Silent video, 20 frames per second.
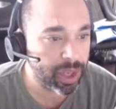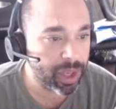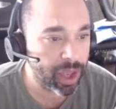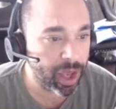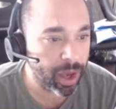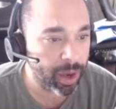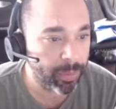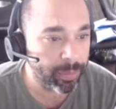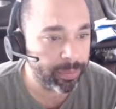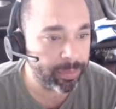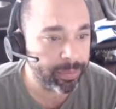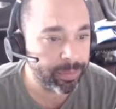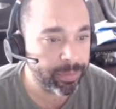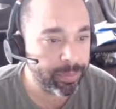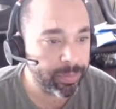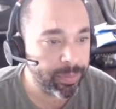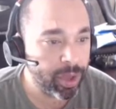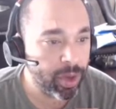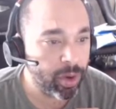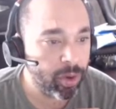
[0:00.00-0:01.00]
um,
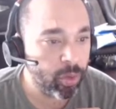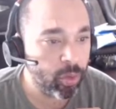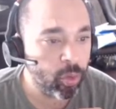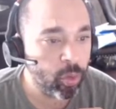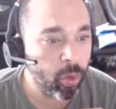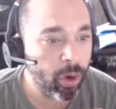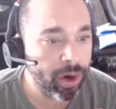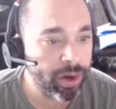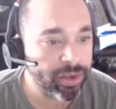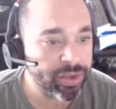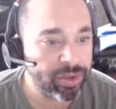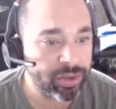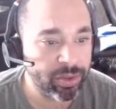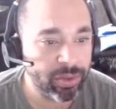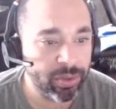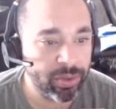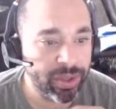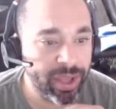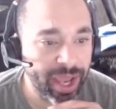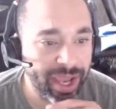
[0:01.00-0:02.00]
works
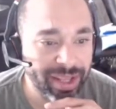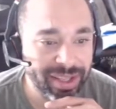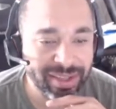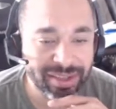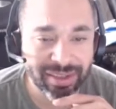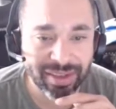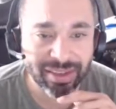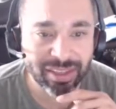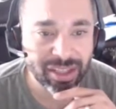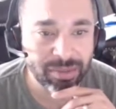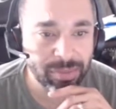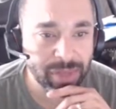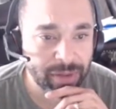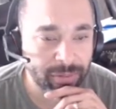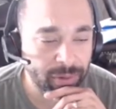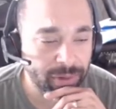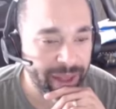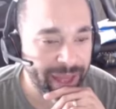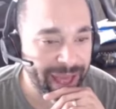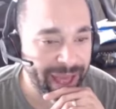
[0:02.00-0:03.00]
to gain system
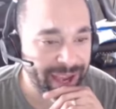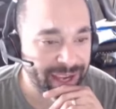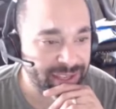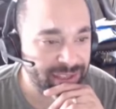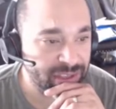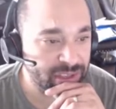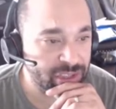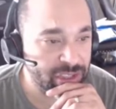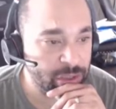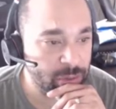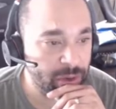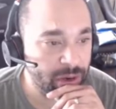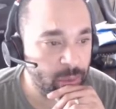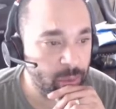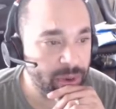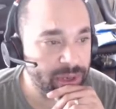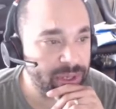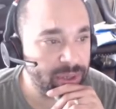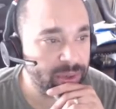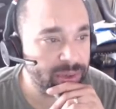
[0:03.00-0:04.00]
level access to a
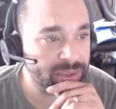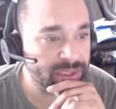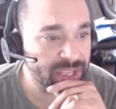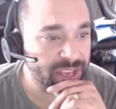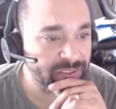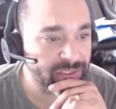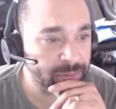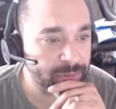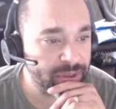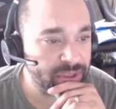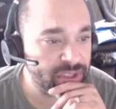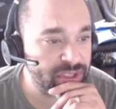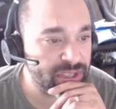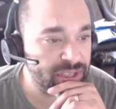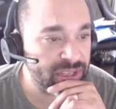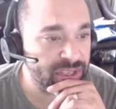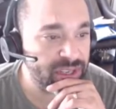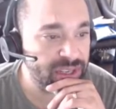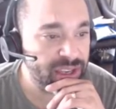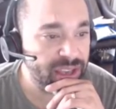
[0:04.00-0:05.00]
Windows 7
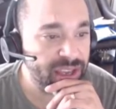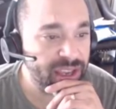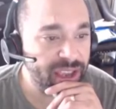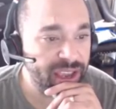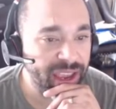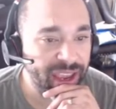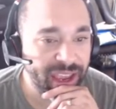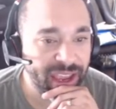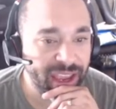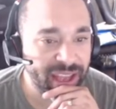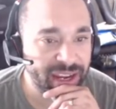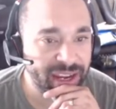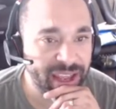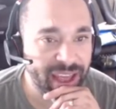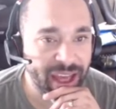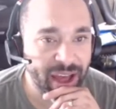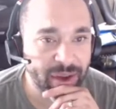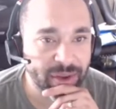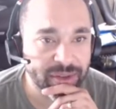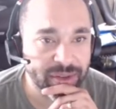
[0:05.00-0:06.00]
machine and
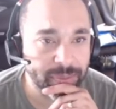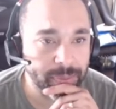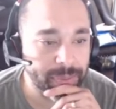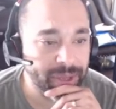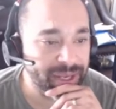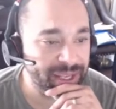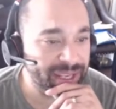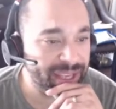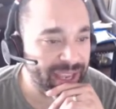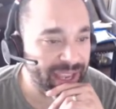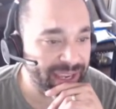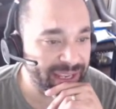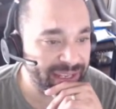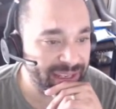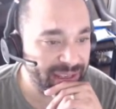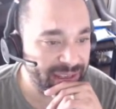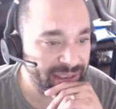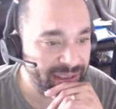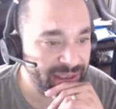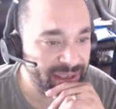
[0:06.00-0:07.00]
how to mitigate
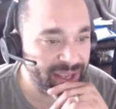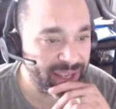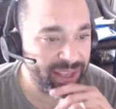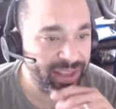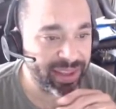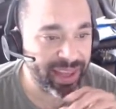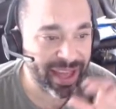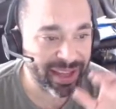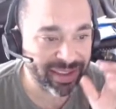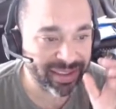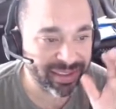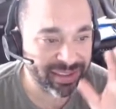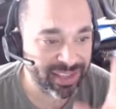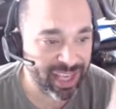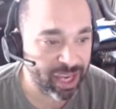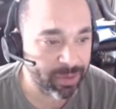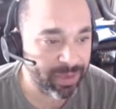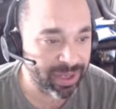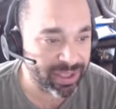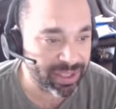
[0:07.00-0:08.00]
that
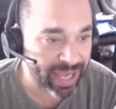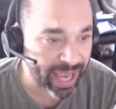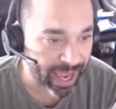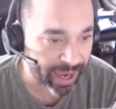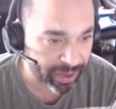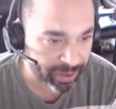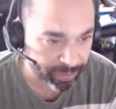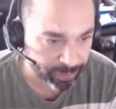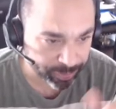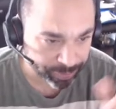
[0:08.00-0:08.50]
same attack.